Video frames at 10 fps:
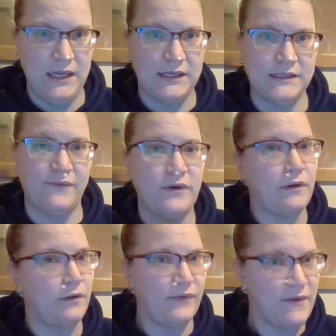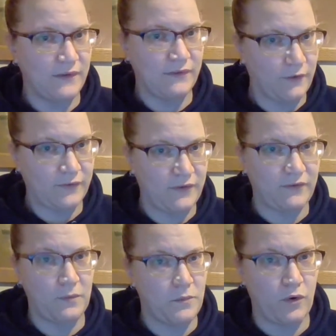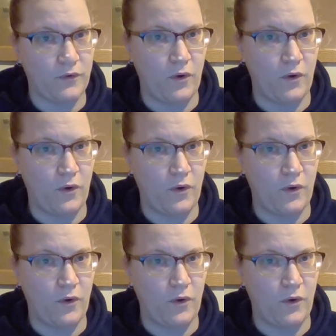Because if you're receiving services from North